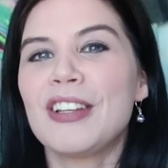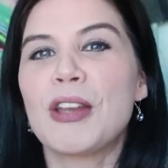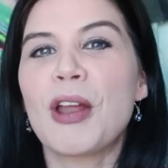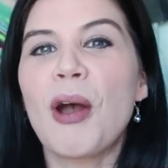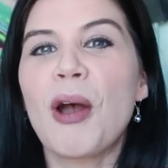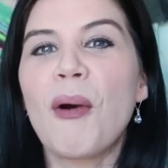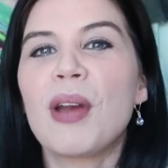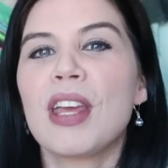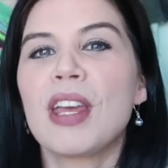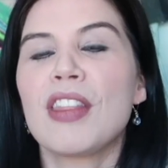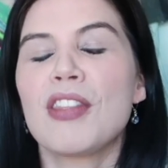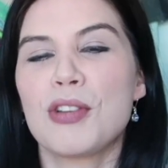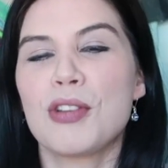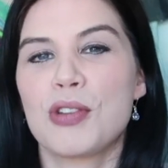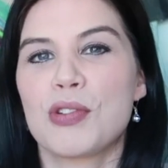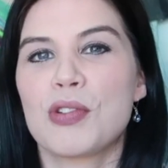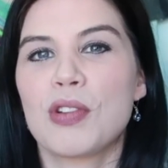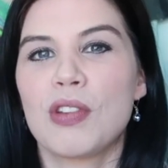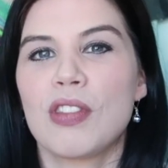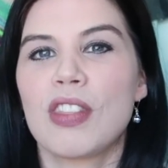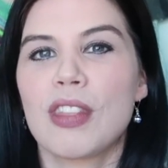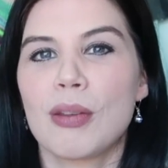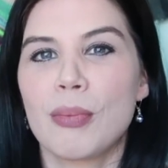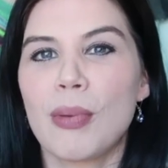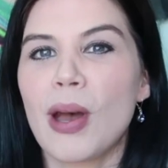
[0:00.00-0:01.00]
knowing the
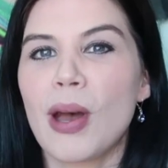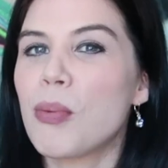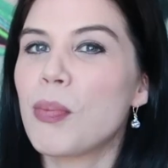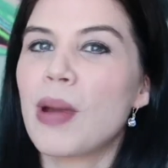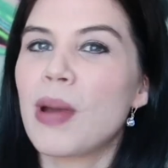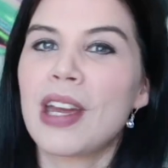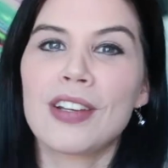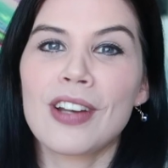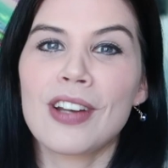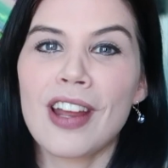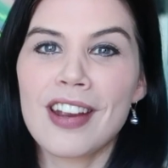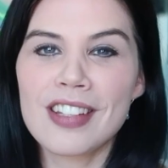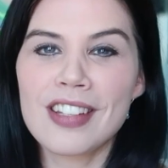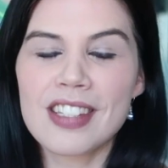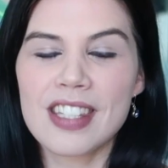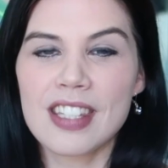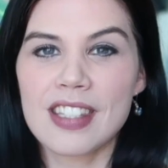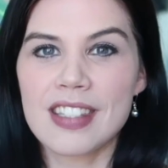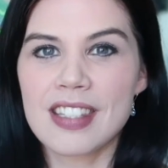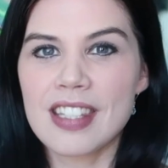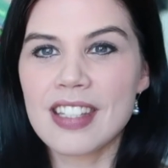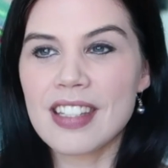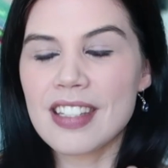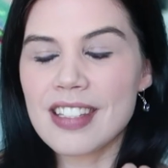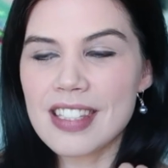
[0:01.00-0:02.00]
truth about my
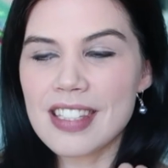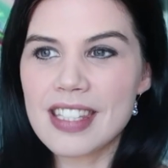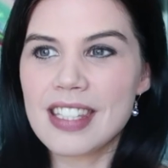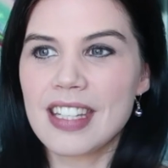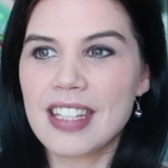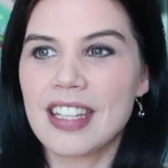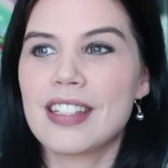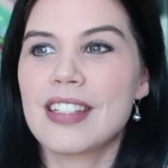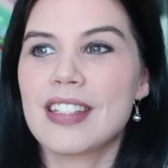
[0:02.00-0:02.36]
narcissist,